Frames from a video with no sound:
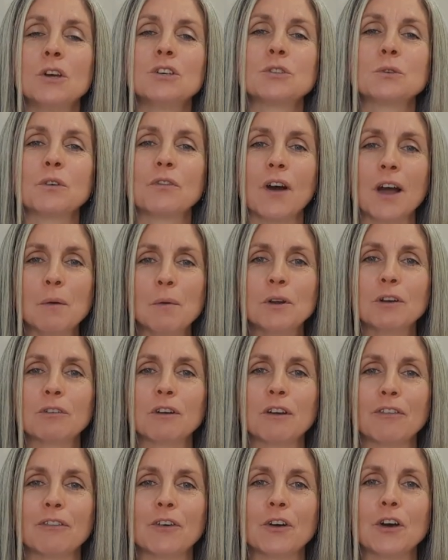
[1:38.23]
So if I want to
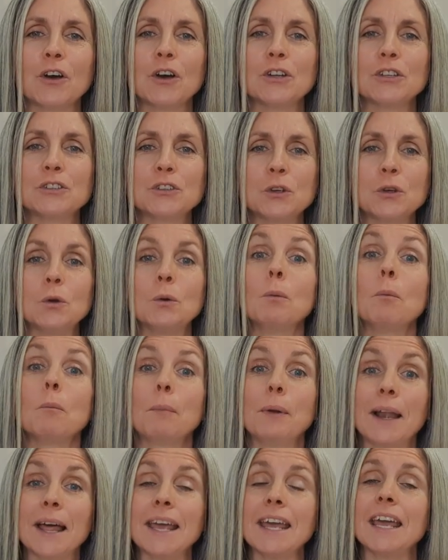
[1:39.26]
refer to
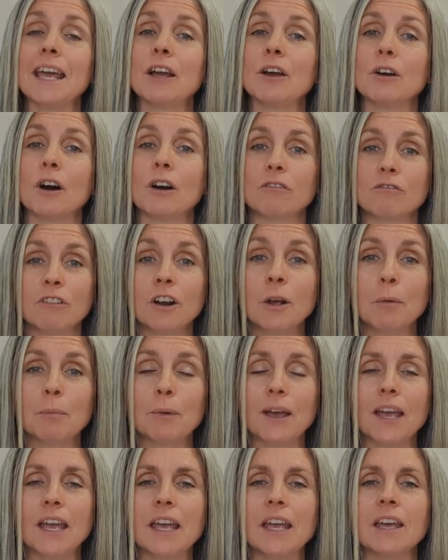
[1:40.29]
playing
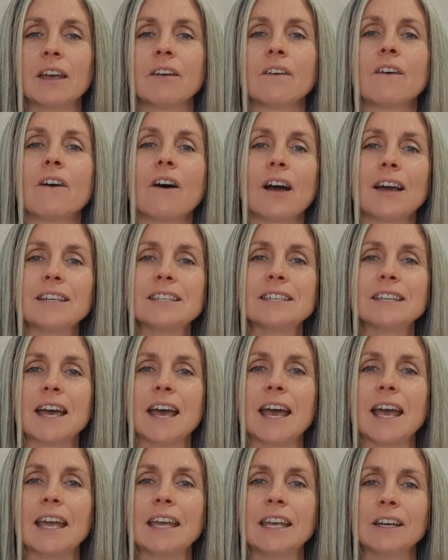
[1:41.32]
rugby, I
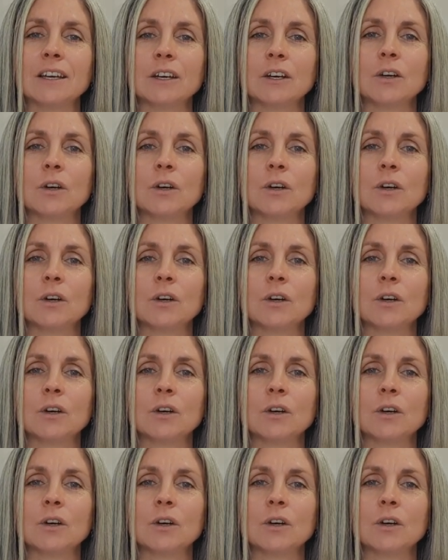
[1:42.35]
say